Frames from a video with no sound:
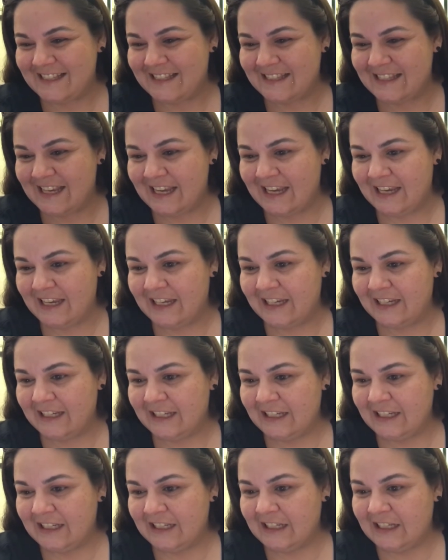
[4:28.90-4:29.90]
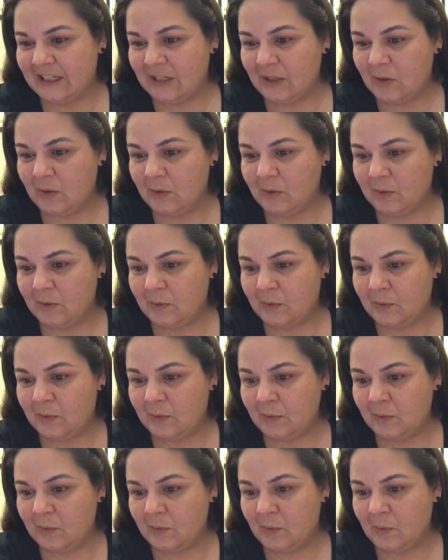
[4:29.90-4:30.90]
See,
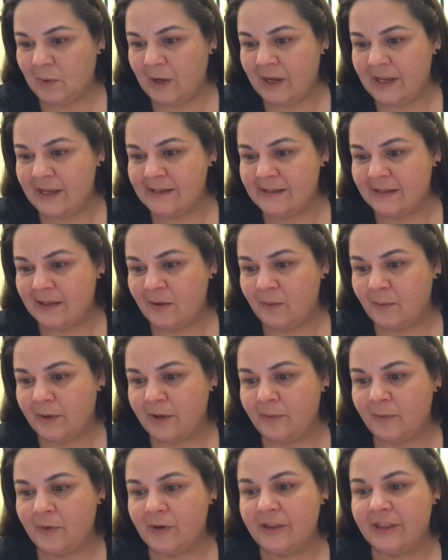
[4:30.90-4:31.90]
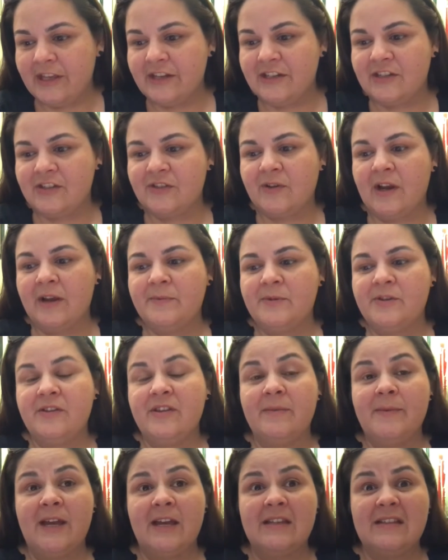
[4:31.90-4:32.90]
what is the one word that describes you
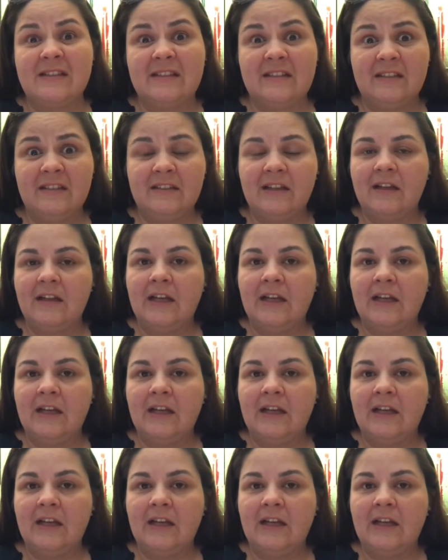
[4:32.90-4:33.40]
the best?